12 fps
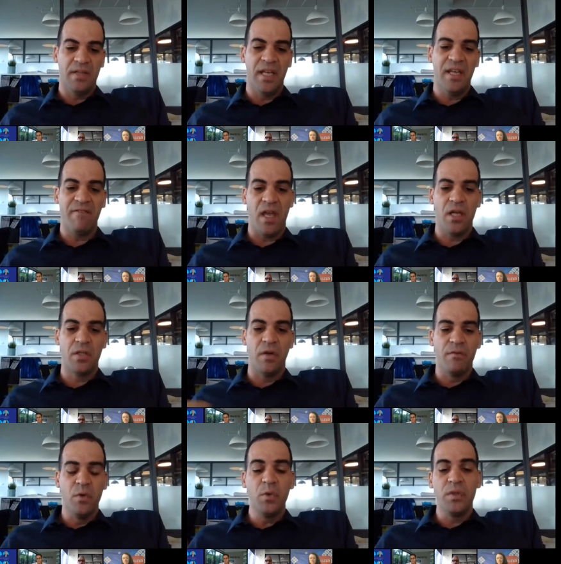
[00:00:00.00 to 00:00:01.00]
take advantage
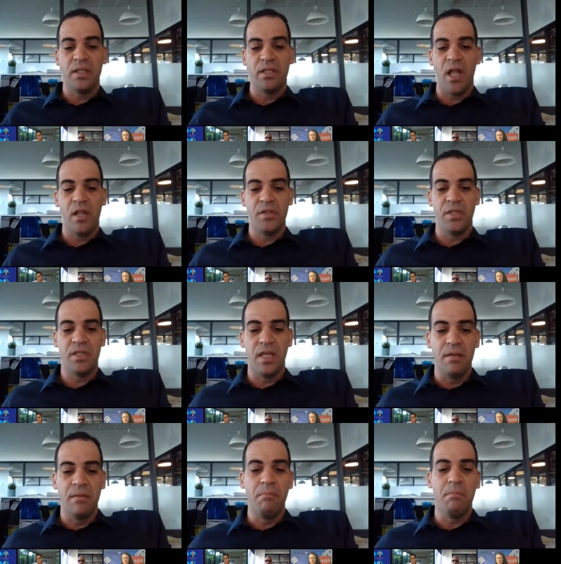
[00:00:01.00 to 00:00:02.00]
of new technologies
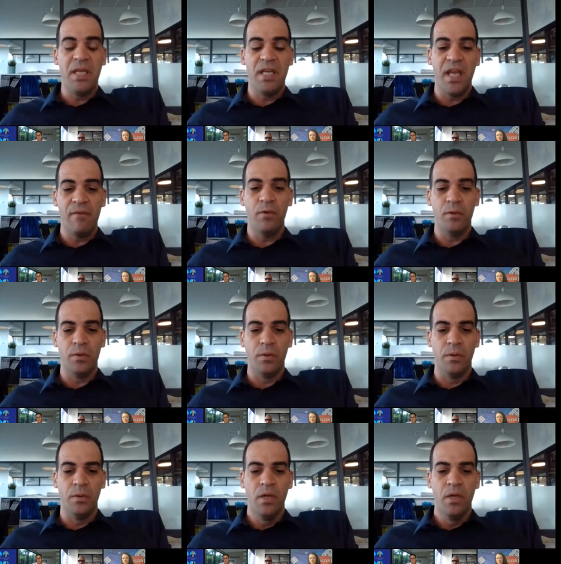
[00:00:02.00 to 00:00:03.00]
and being able
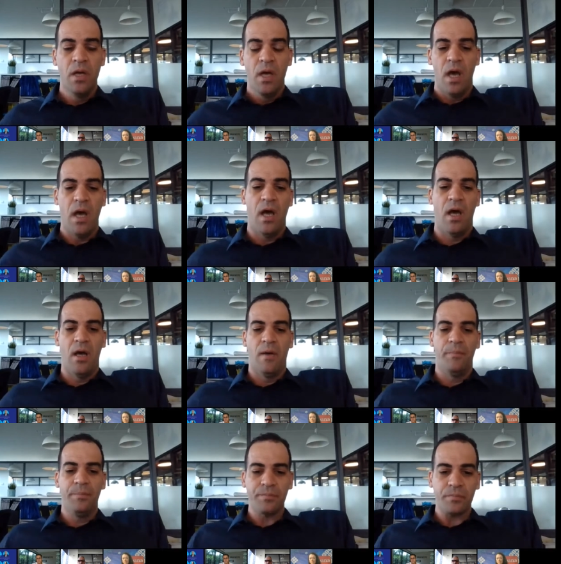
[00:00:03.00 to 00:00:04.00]

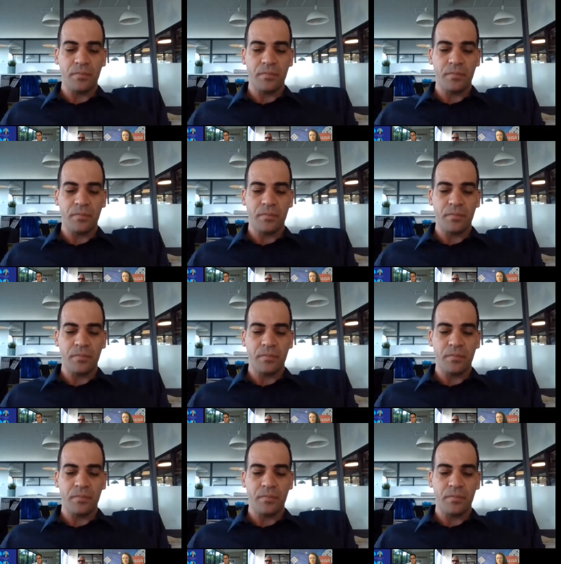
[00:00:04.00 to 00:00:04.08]
to